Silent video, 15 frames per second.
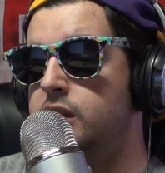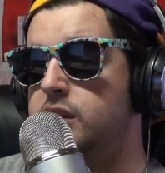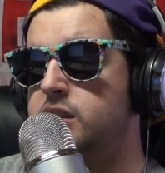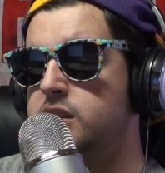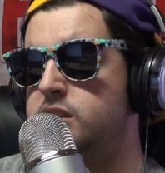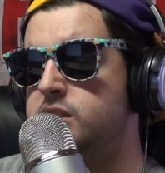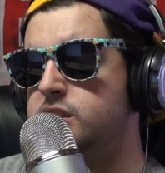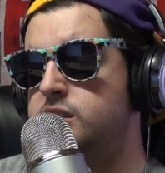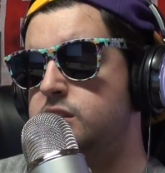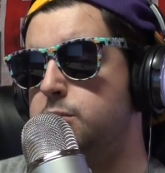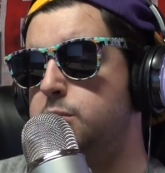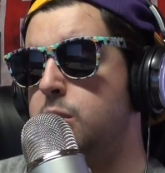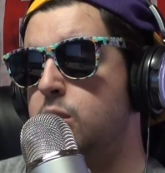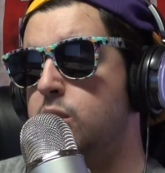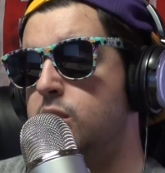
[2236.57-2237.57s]
This is your
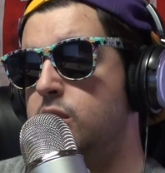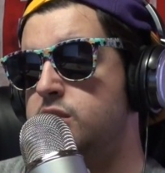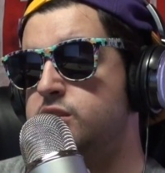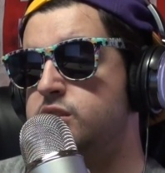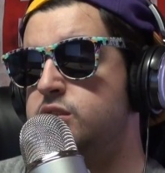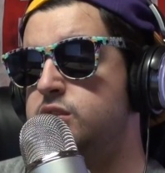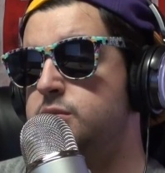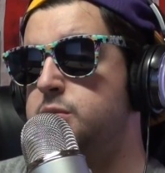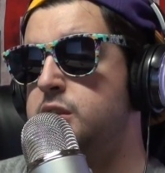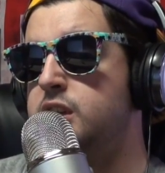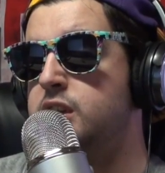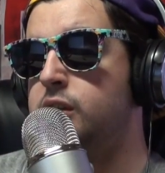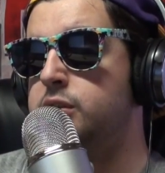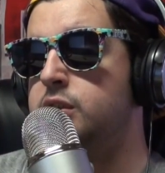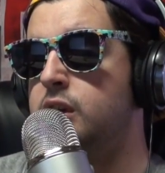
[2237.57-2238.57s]
boy, Snoop
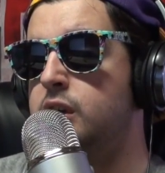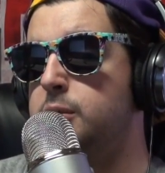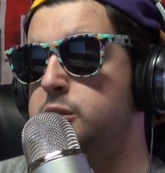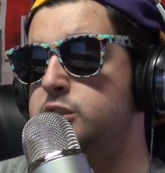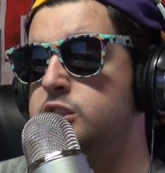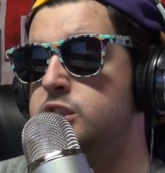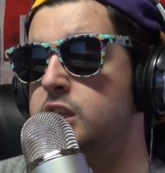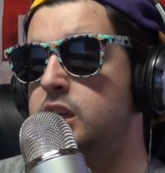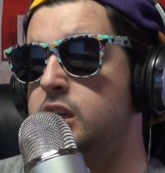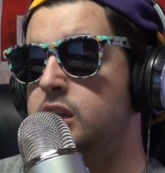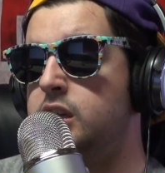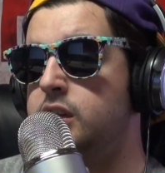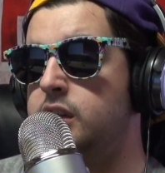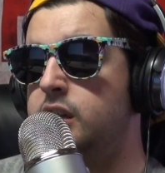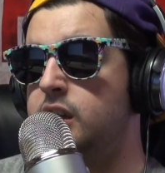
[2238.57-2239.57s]
D-O-double-G.
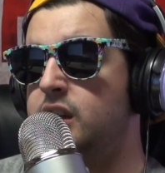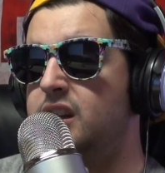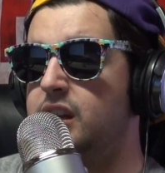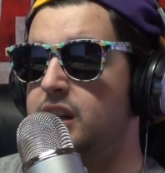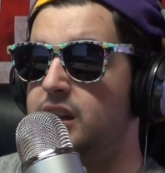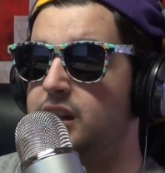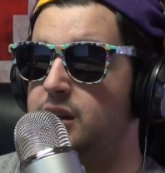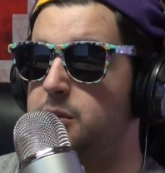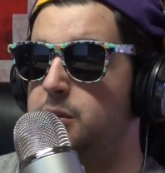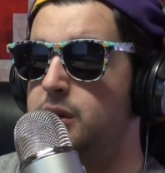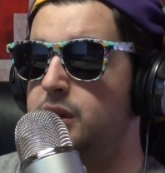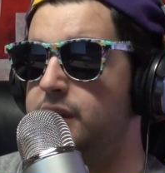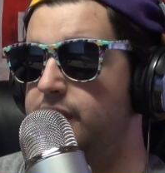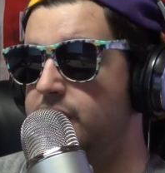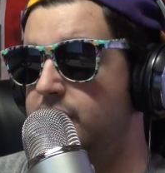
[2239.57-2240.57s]
And you know what?